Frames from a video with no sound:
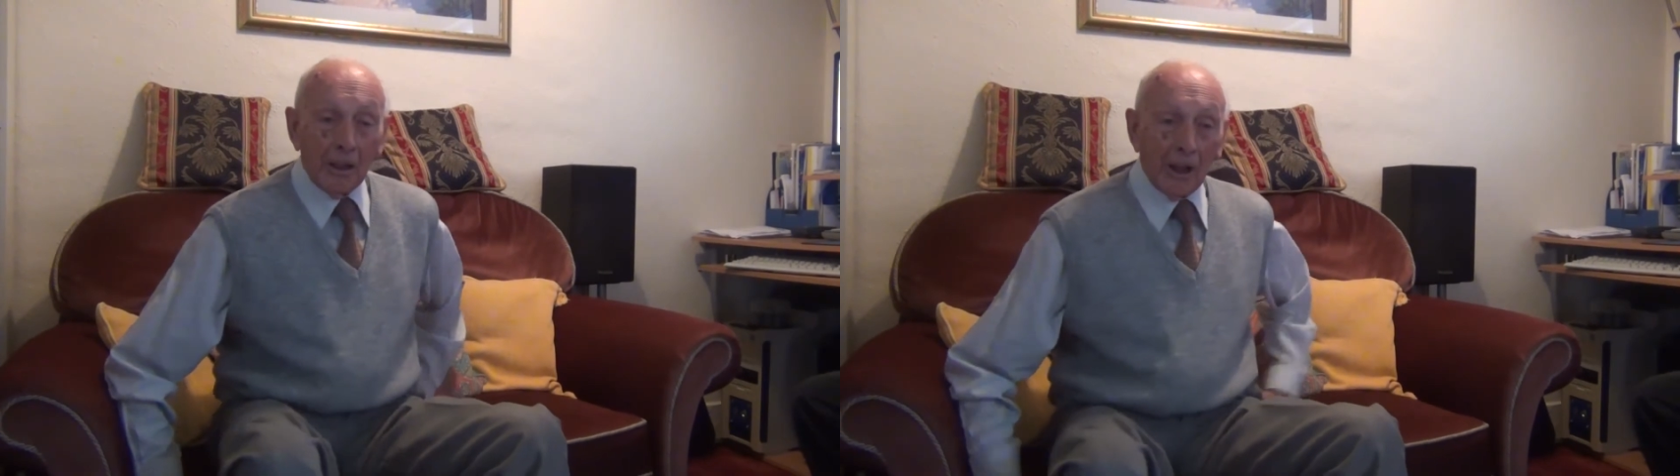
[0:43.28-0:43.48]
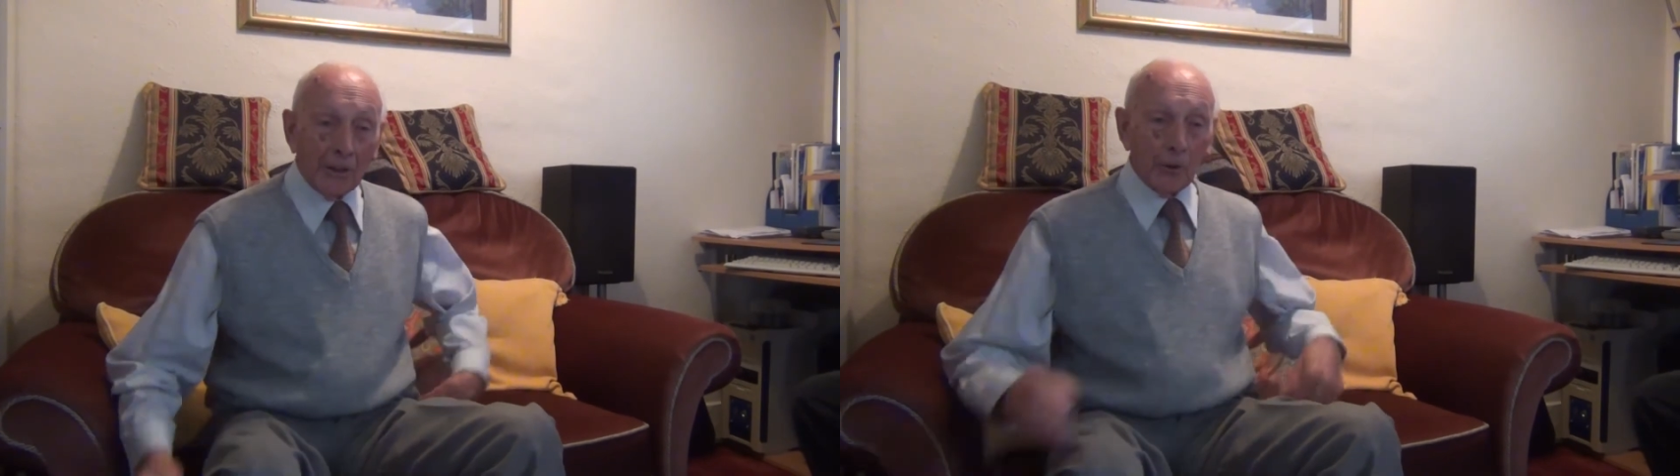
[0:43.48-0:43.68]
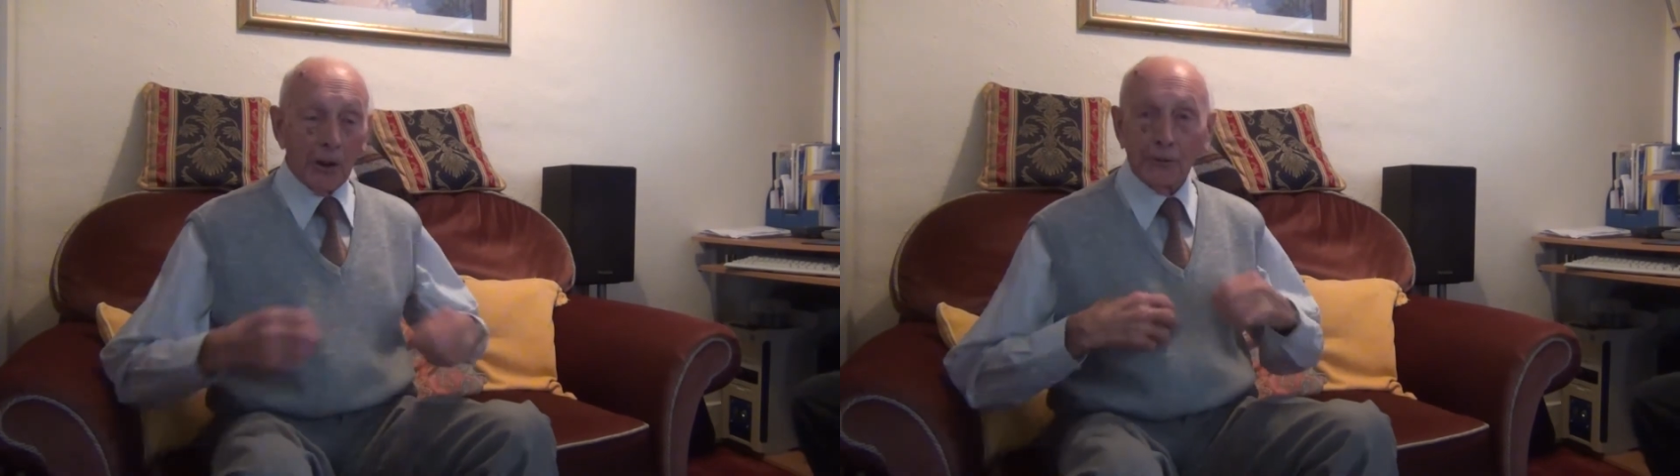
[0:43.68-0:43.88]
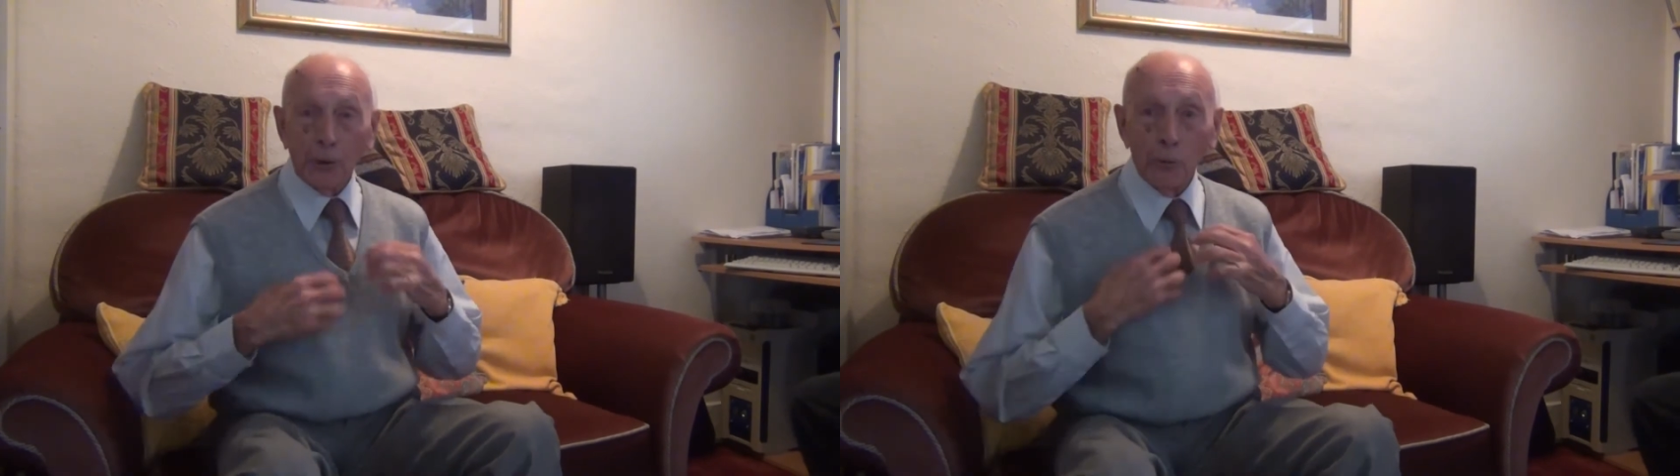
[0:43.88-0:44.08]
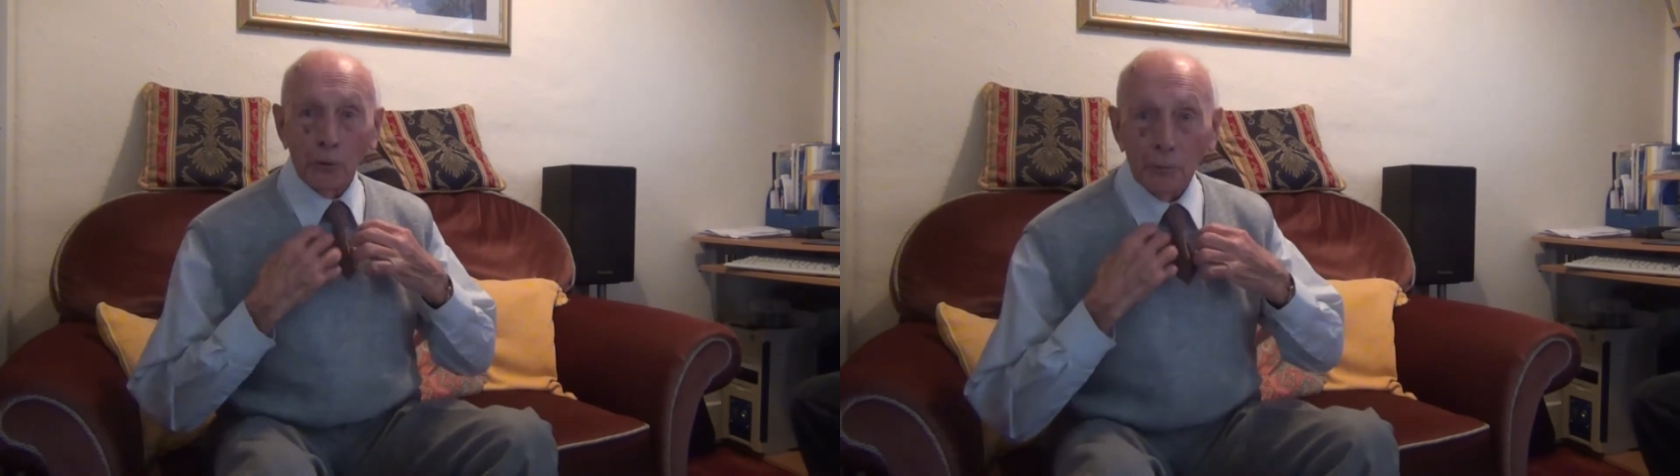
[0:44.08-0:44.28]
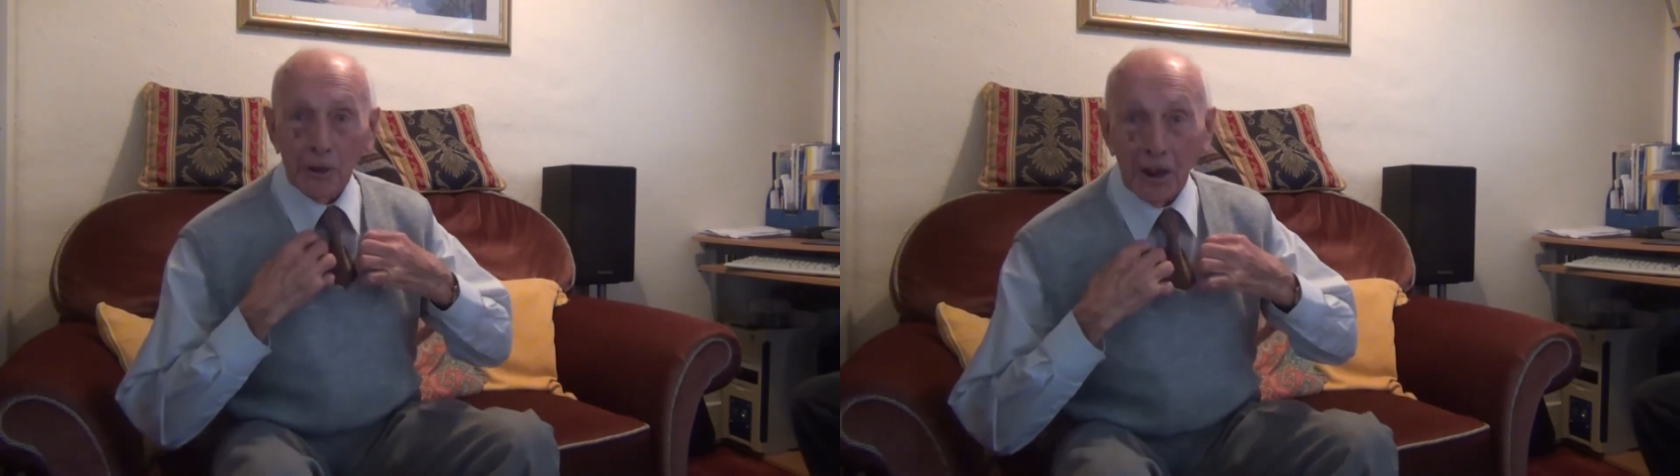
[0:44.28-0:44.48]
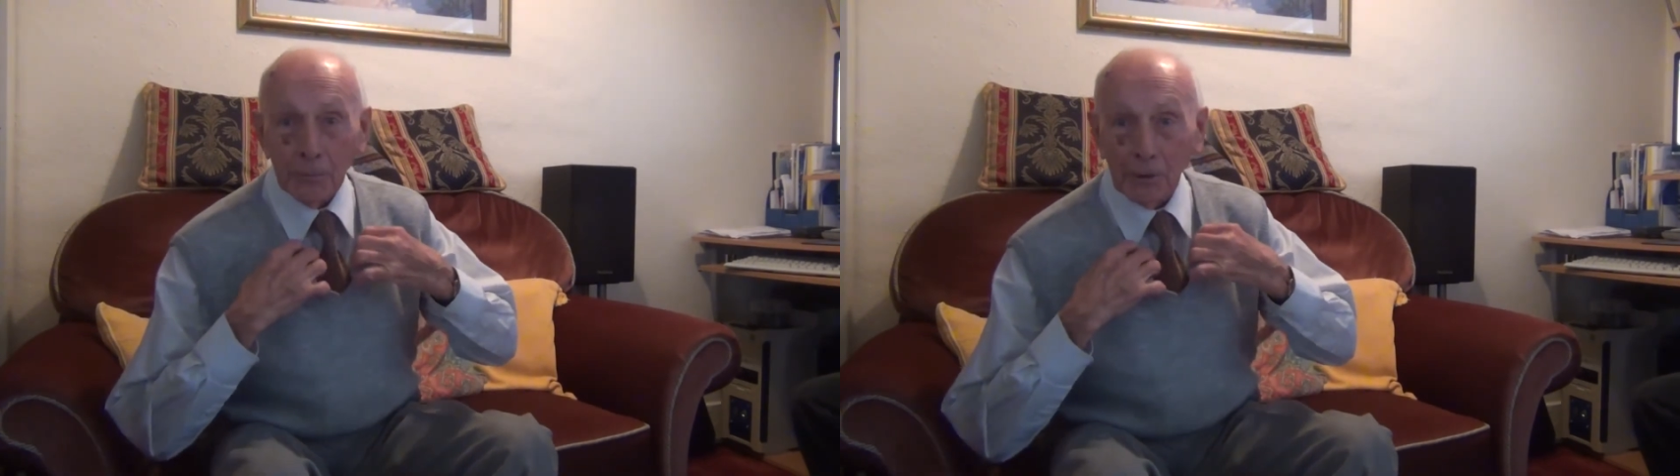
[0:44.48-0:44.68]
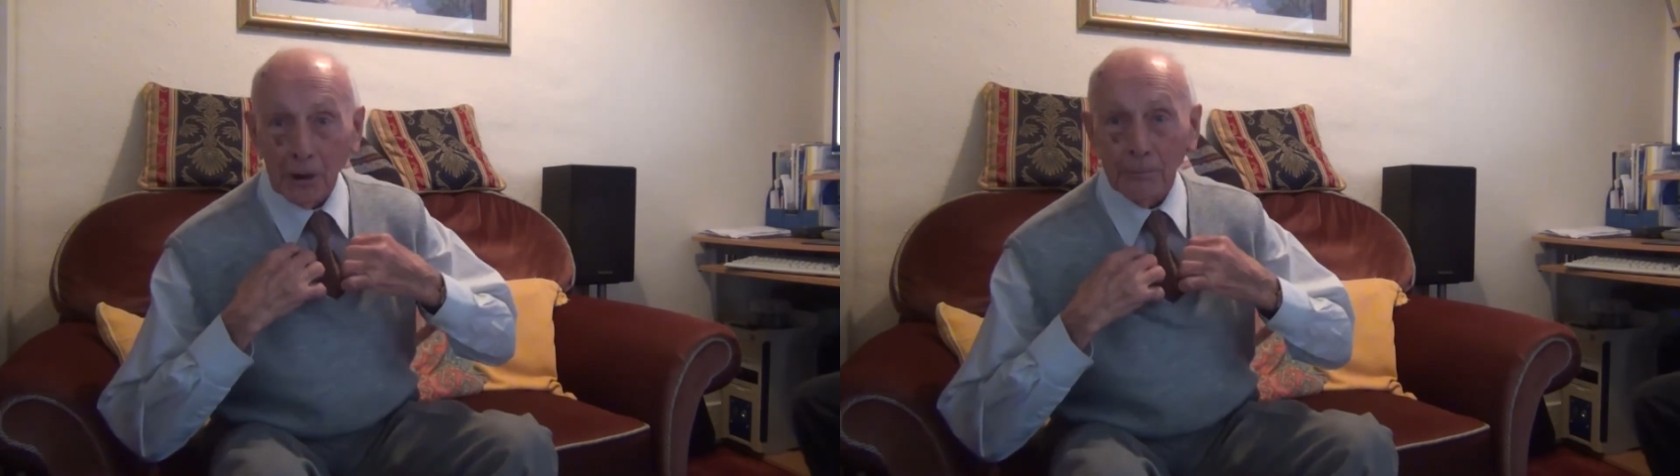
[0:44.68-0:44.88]
I know I don't look my age,
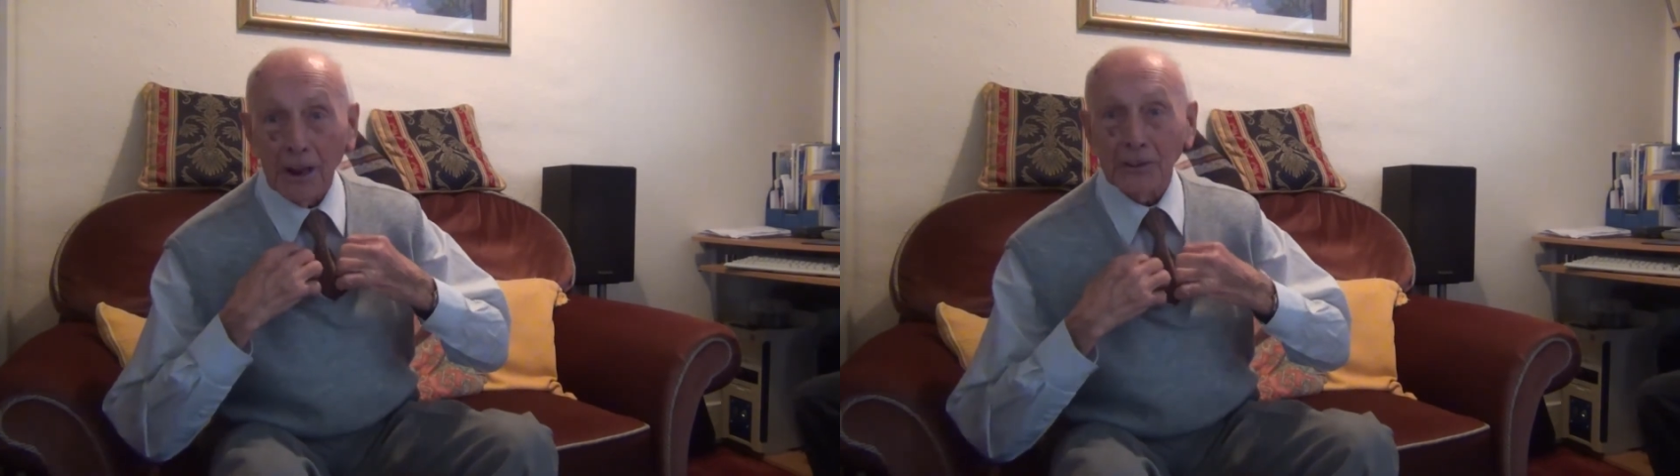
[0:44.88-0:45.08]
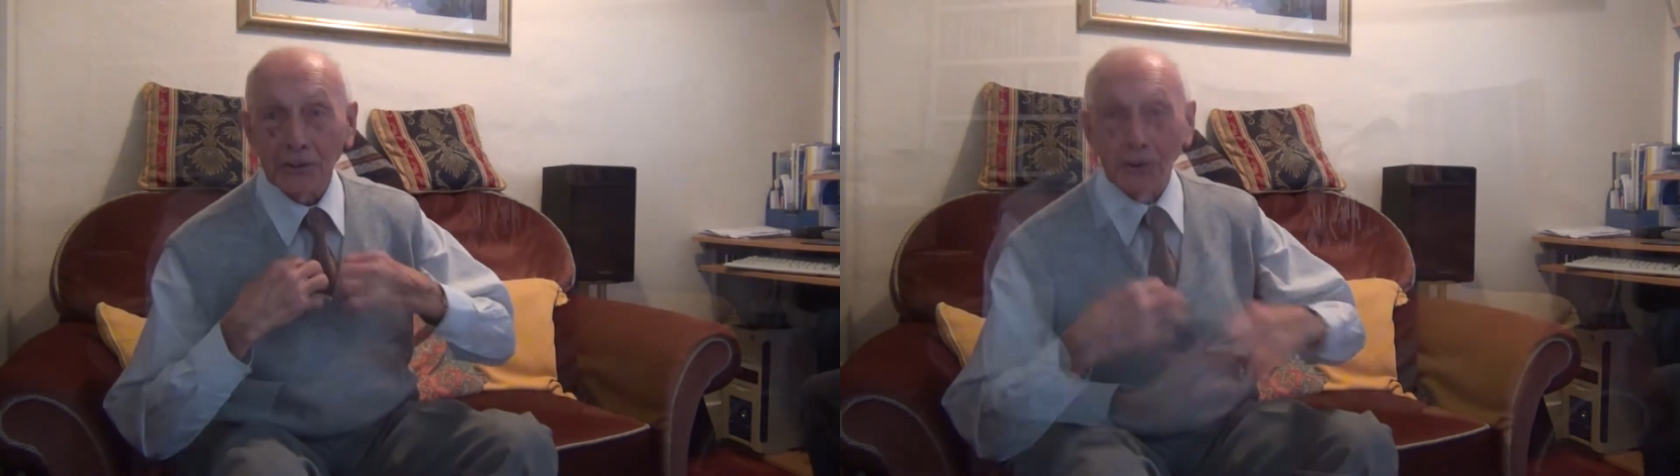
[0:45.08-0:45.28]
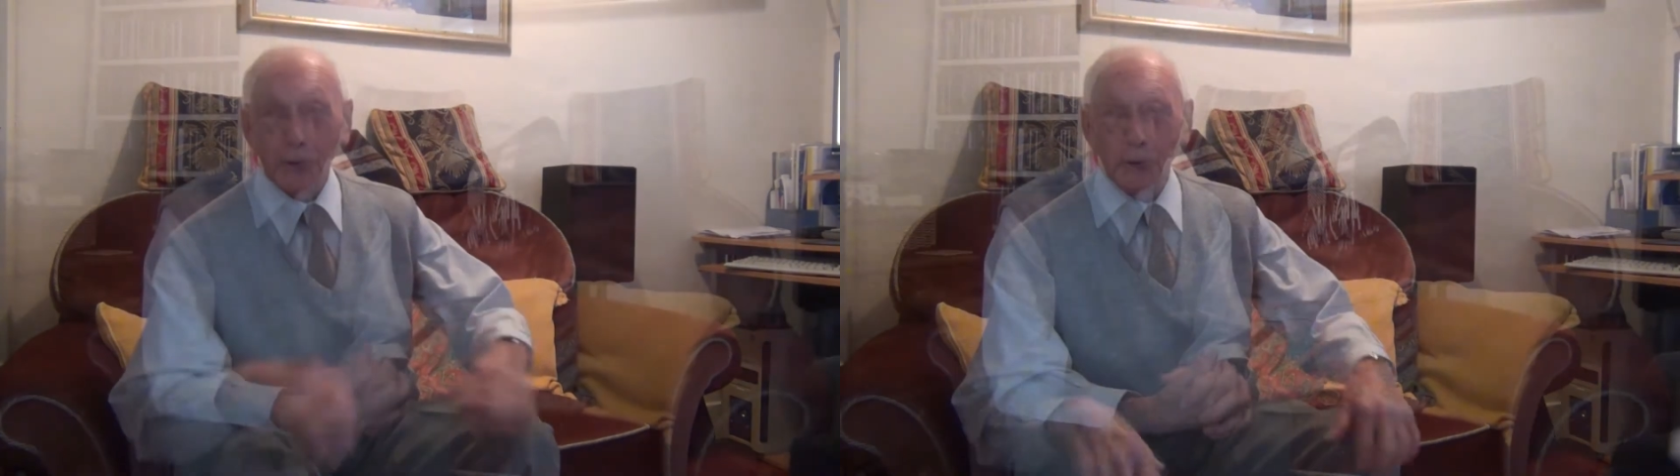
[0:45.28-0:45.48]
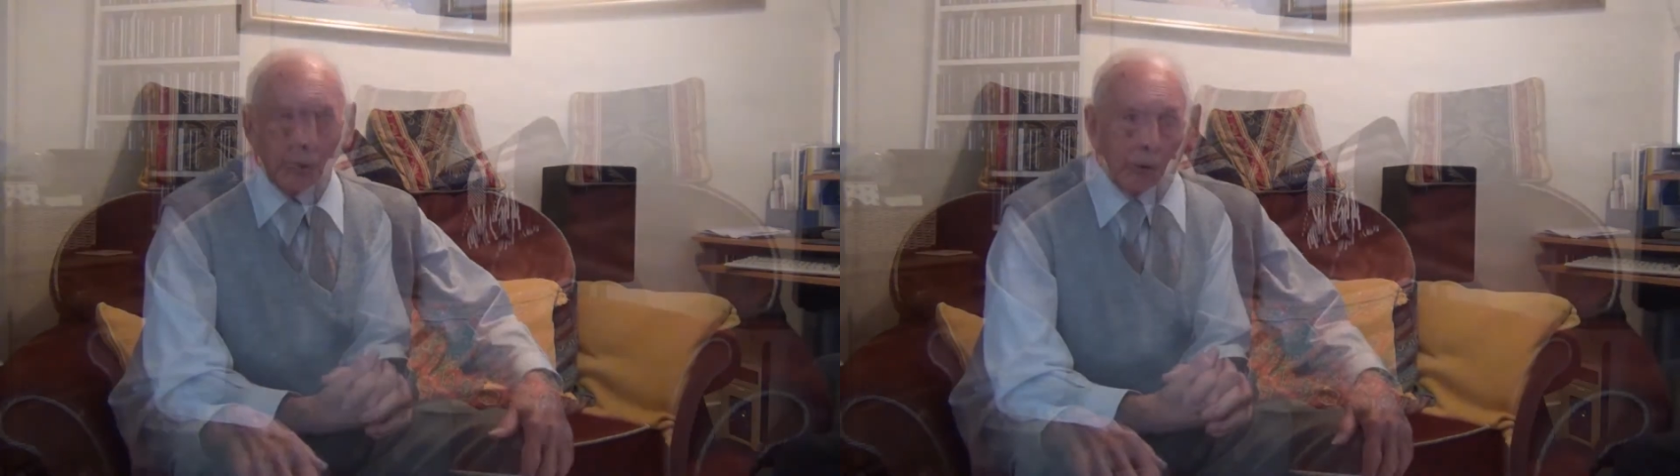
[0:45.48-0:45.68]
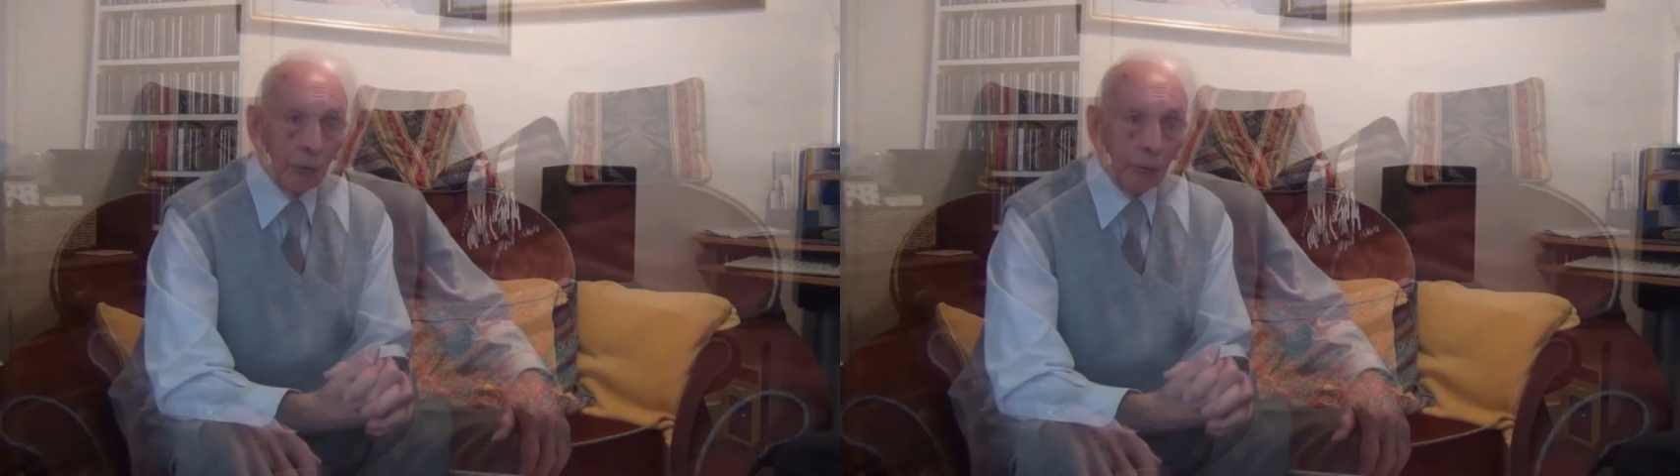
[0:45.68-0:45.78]
but I'm 92.